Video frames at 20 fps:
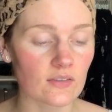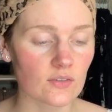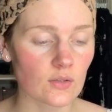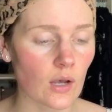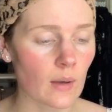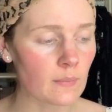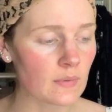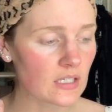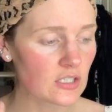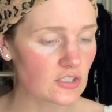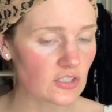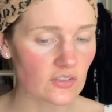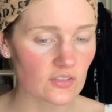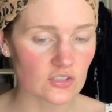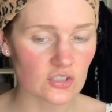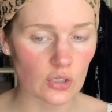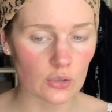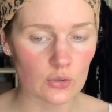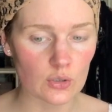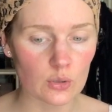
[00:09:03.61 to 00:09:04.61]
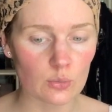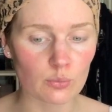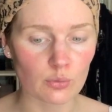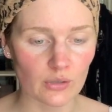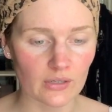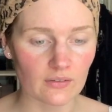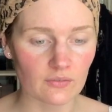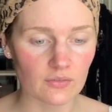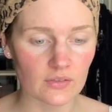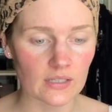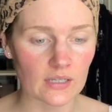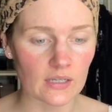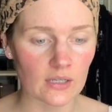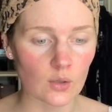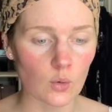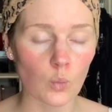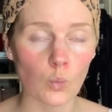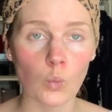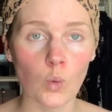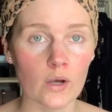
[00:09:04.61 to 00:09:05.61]
So I'm going to just show you briefly
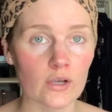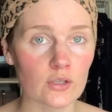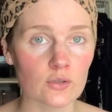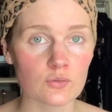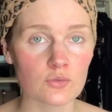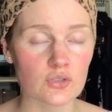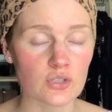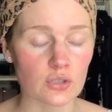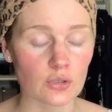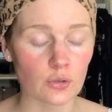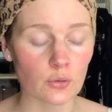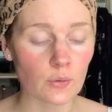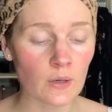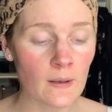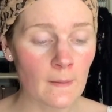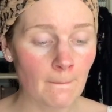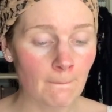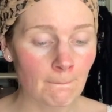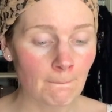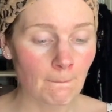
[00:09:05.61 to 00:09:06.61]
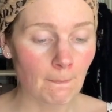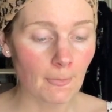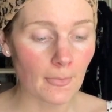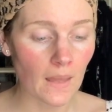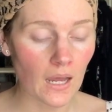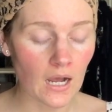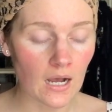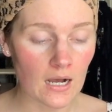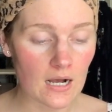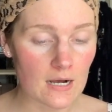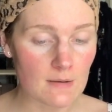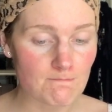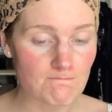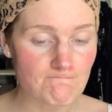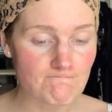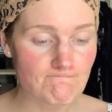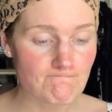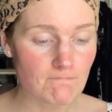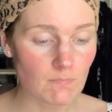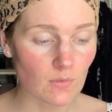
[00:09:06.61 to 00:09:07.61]
what you do
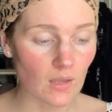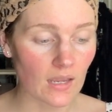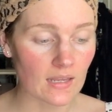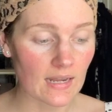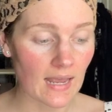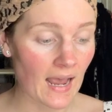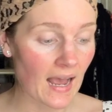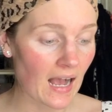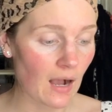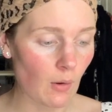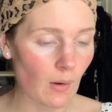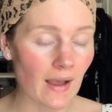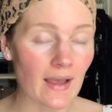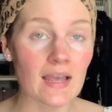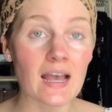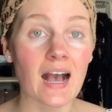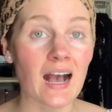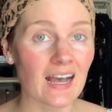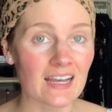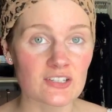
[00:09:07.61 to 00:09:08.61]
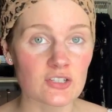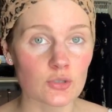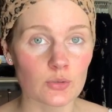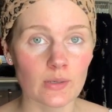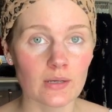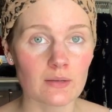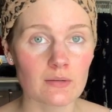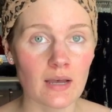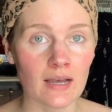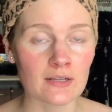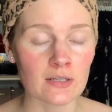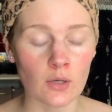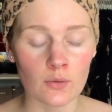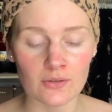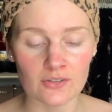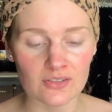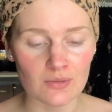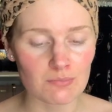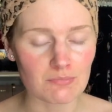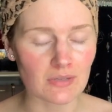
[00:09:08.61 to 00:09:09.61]
um, and how I, I do it. I know
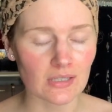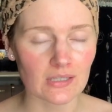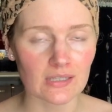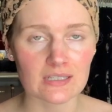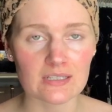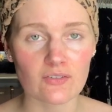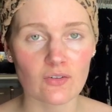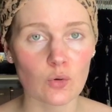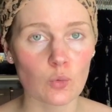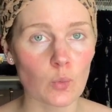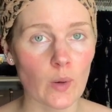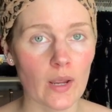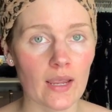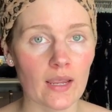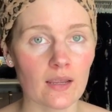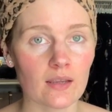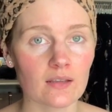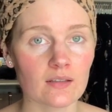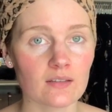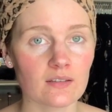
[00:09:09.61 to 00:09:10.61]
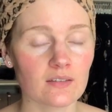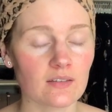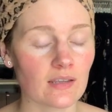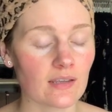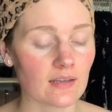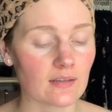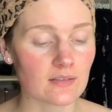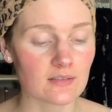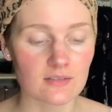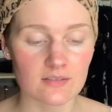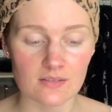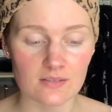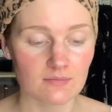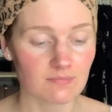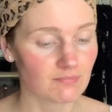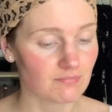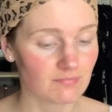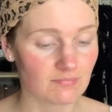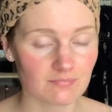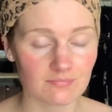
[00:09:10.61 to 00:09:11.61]
there's a million different ways and
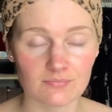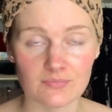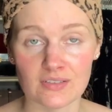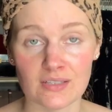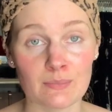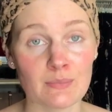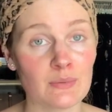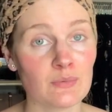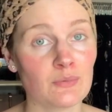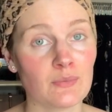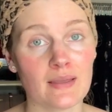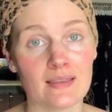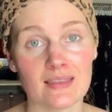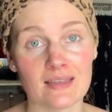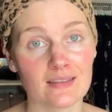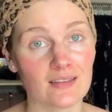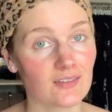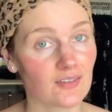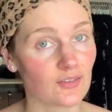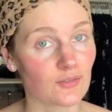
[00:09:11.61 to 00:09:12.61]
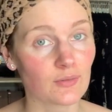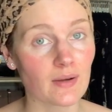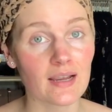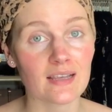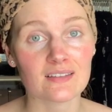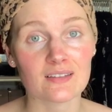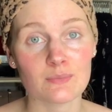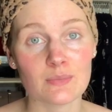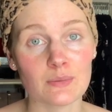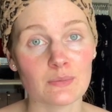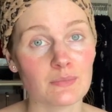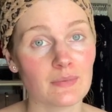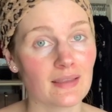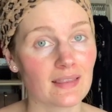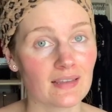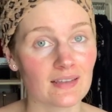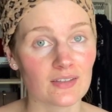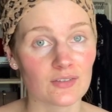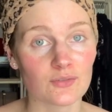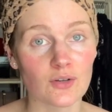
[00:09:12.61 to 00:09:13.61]
some people may think this is right. Some people may
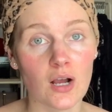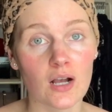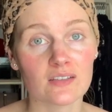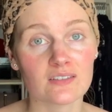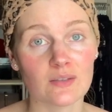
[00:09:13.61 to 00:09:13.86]
think it's wrong.